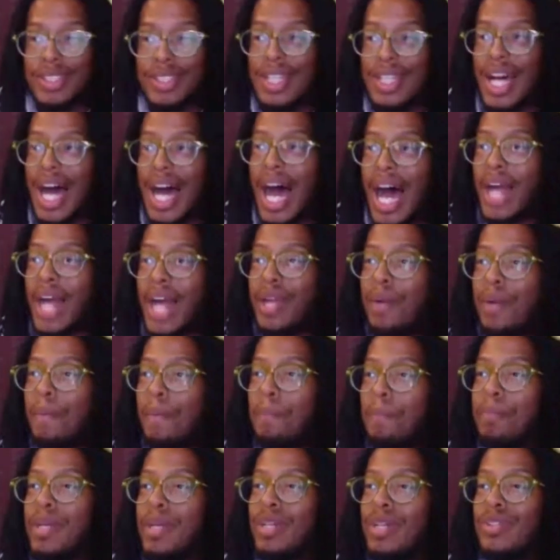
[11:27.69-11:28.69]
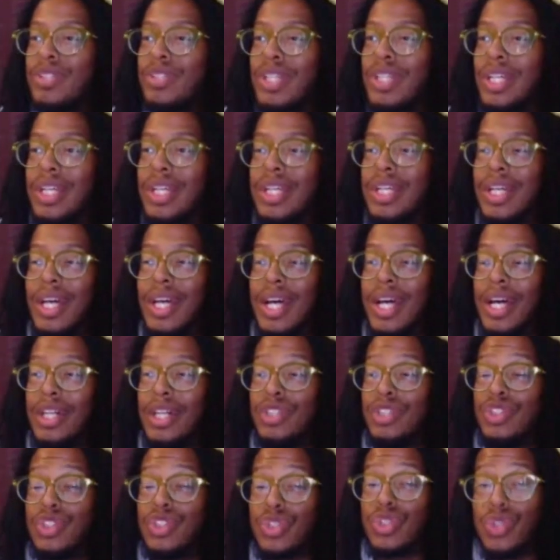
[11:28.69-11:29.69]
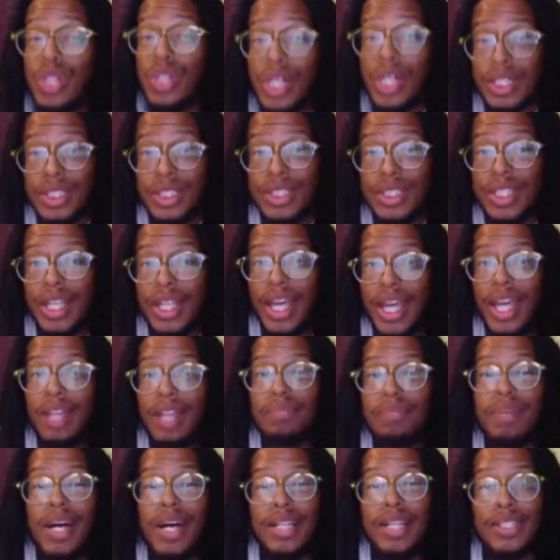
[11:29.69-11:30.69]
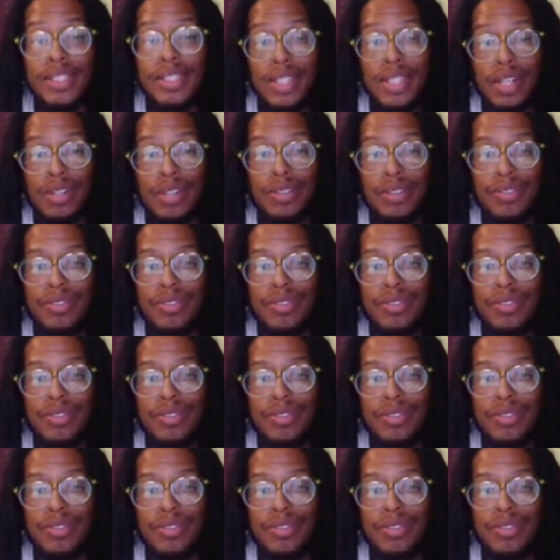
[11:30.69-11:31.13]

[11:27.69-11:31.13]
I am building trust in myself